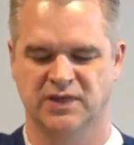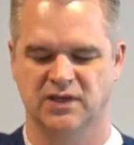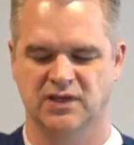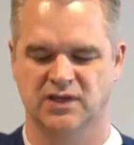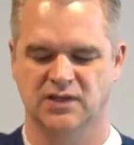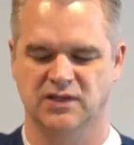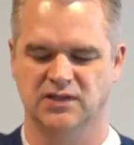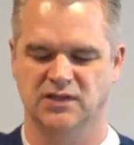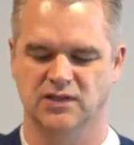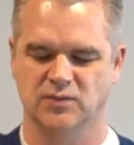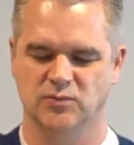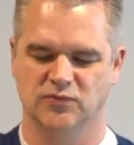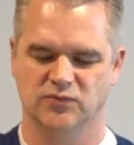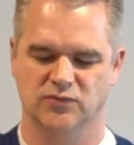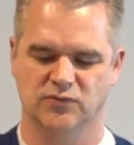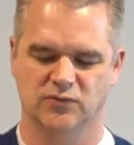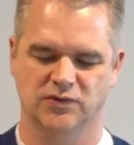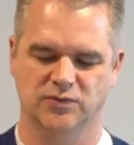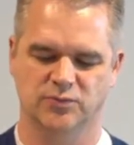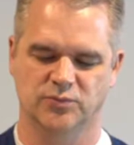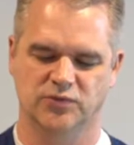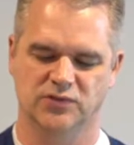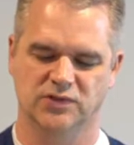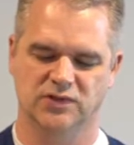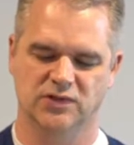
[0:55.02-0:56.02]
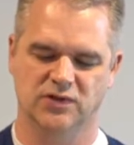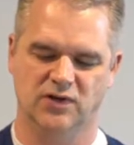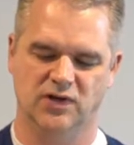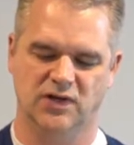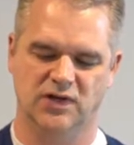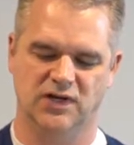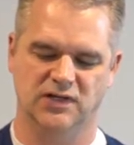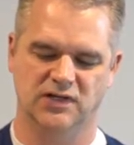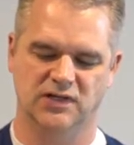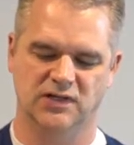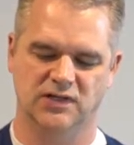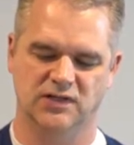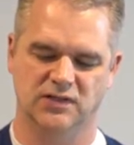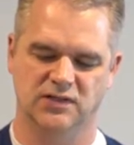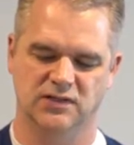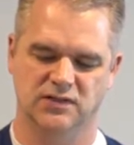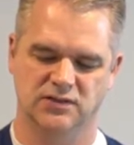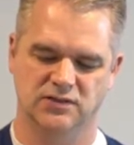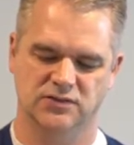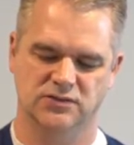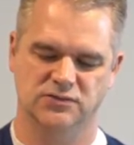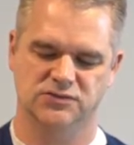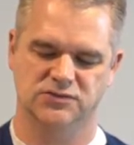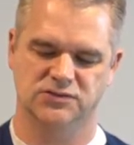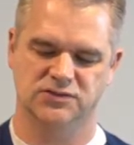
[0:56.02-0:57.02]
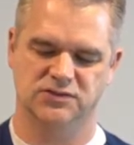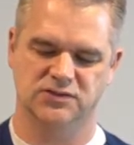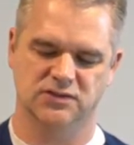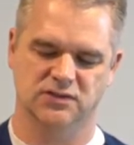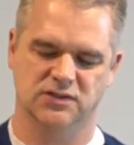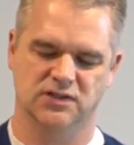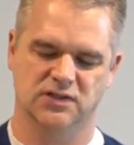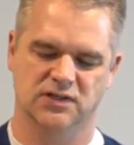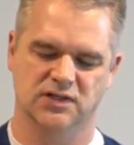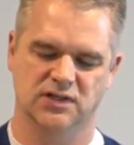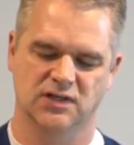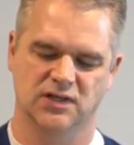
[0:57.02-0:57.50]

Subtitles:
And then before you put it on, you should